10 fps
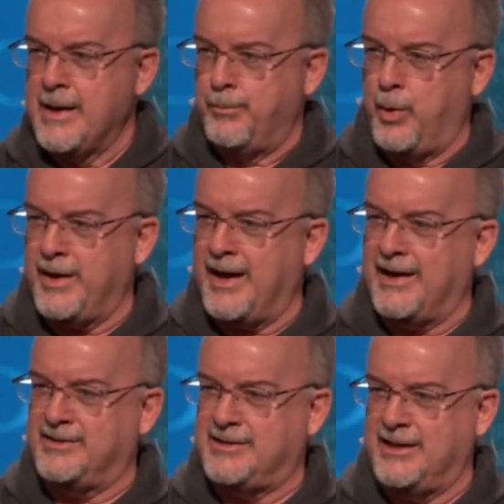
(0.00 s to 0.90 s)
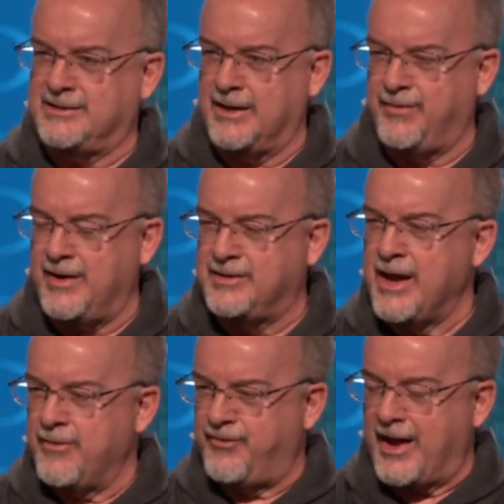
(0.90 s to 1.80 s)
bringing a sense of His
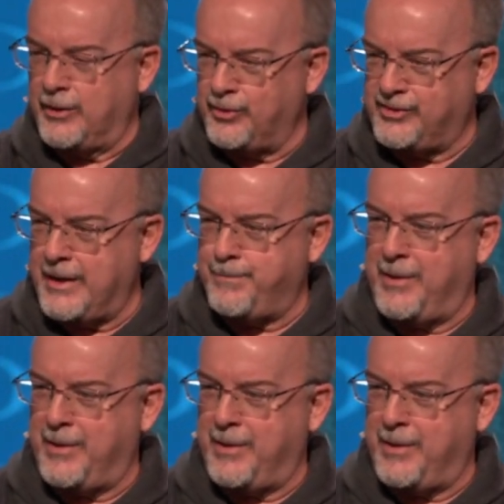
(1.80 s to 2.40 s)
fellowship,